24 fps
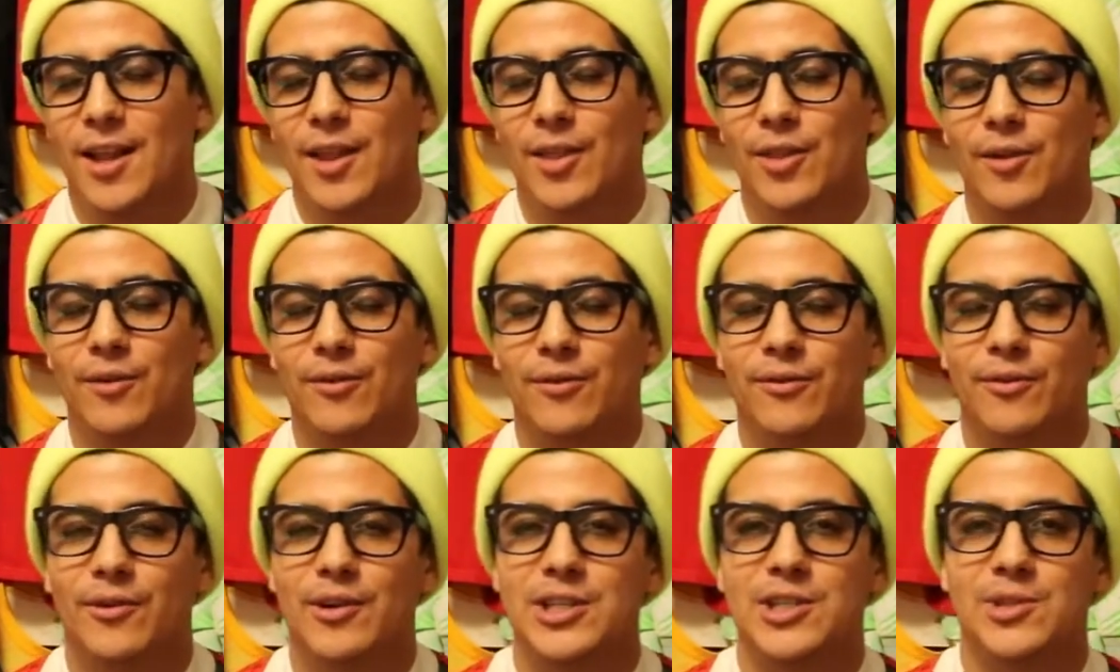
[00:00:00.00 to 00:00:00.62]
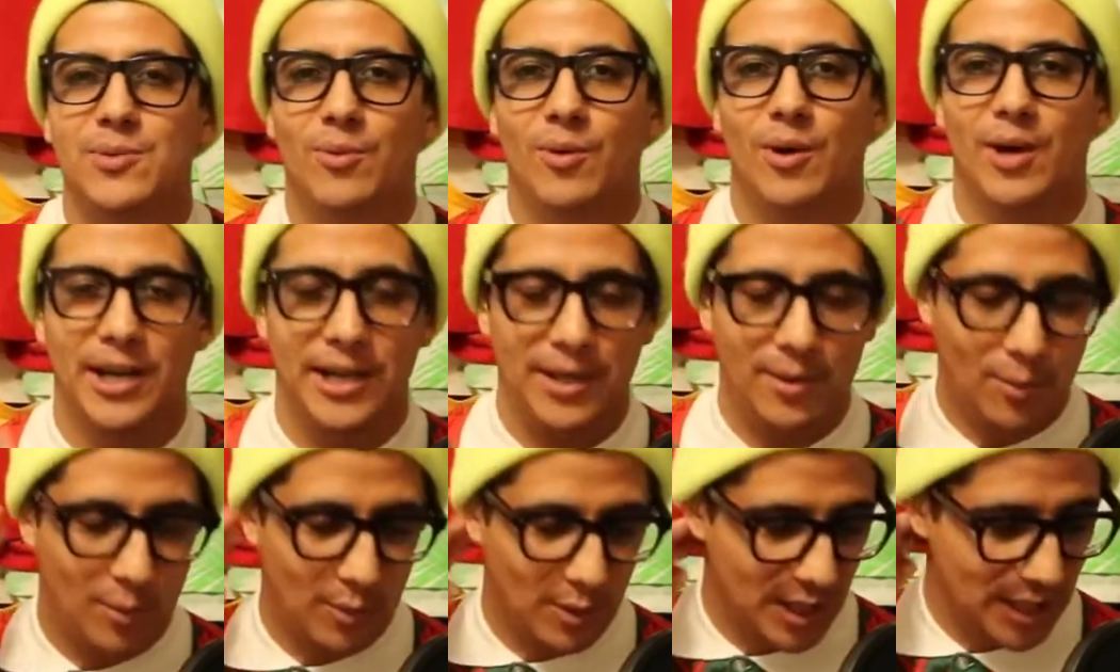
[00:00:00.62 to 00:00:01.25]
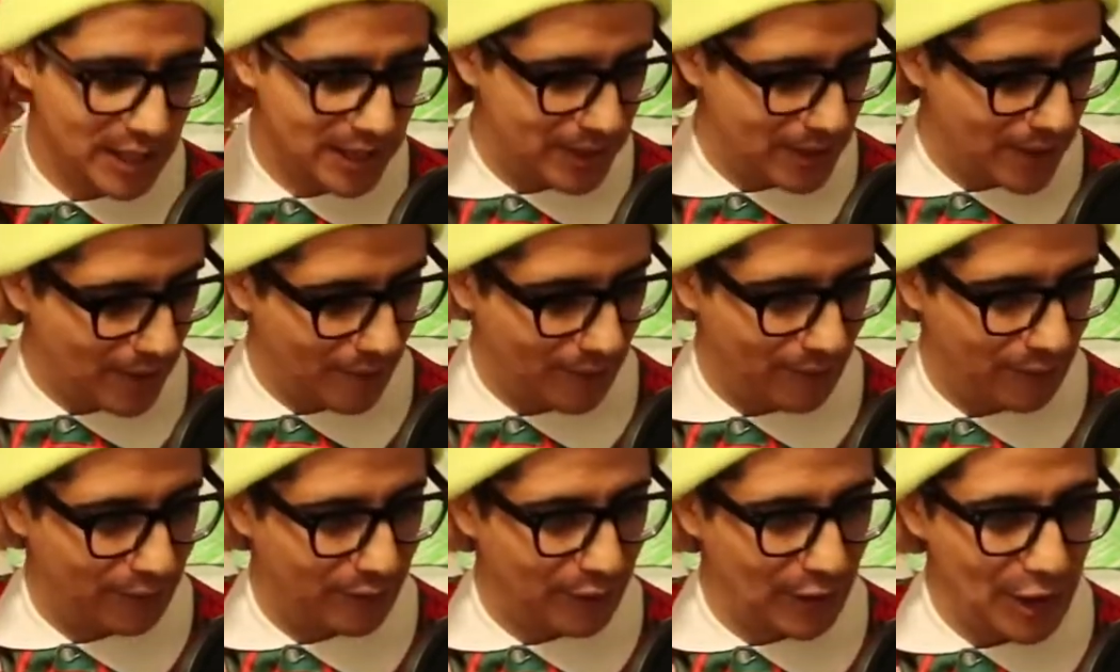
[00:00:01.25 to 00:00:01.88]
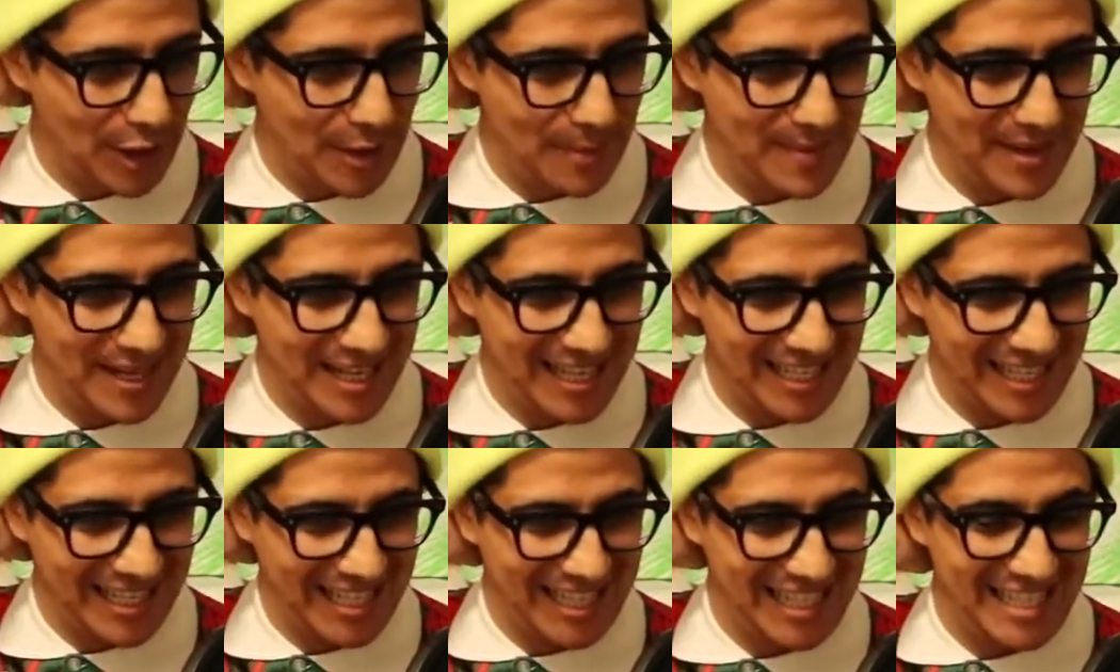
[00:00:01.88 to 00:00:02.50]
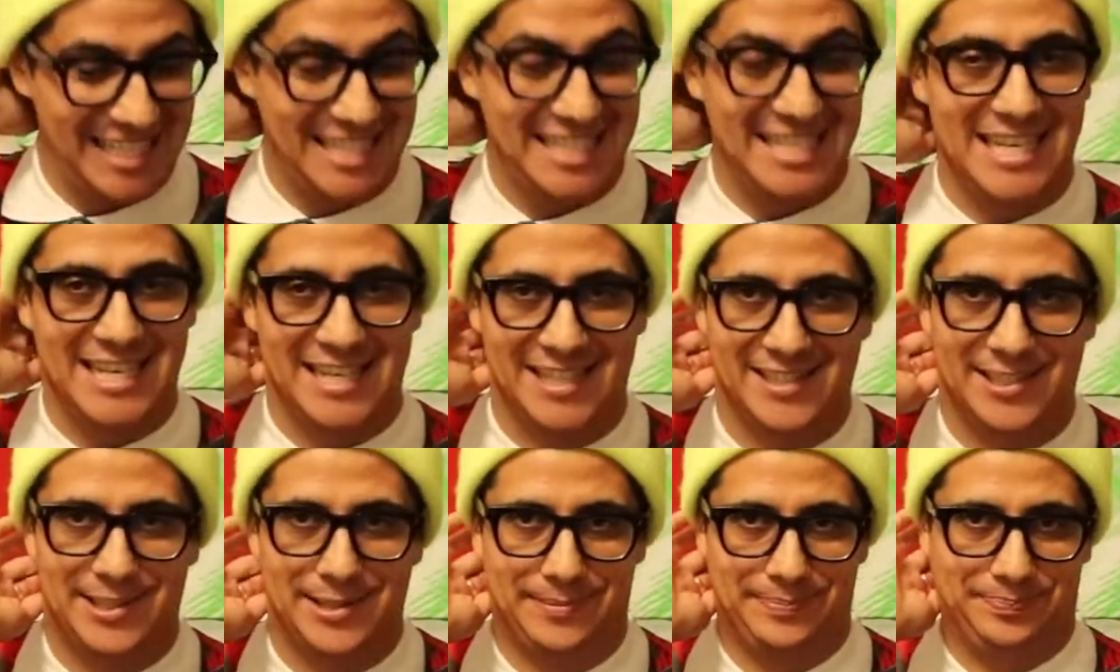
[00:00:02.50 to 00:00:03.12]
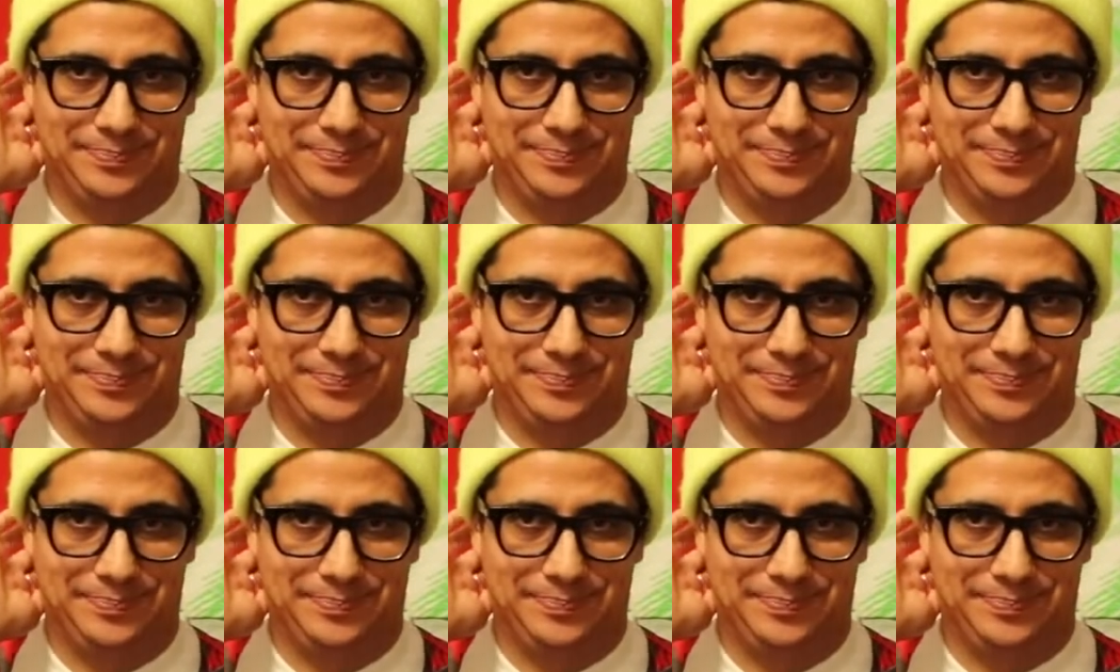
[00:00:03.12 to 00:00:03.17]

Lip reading: The first one was from Adidas.